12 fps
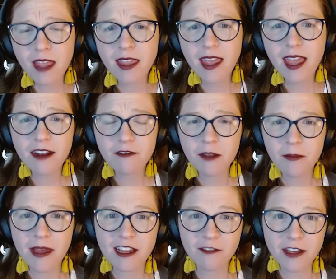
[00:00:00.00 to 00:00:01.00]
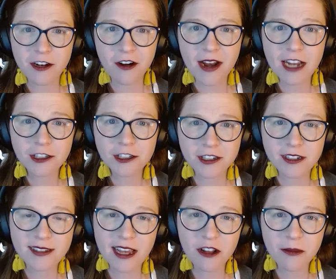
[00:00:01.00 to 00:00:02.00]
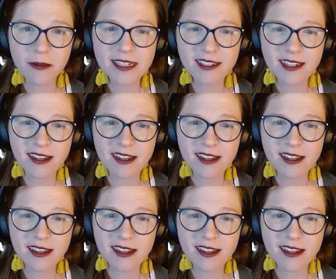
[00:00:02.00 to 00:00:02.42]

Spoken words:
head of the Bank of International Settlements,